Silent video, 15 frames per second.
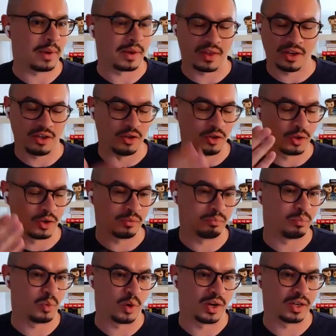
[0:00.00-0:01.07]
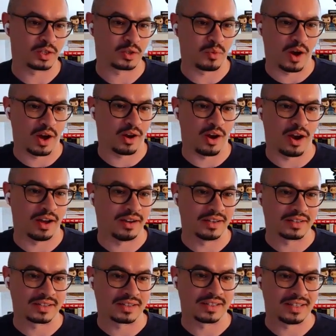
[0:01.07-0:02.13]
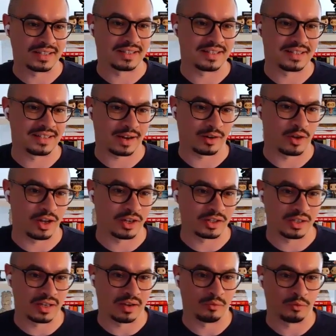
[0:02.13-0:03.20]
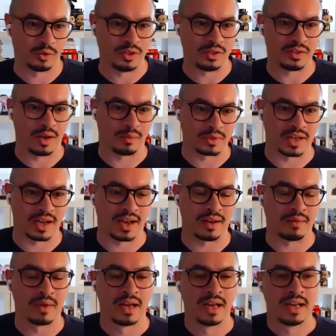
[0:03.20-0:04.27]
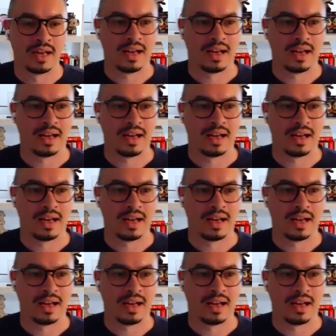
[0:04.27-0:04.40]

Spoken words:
I think your point is spot on, is this is technology that frees up time.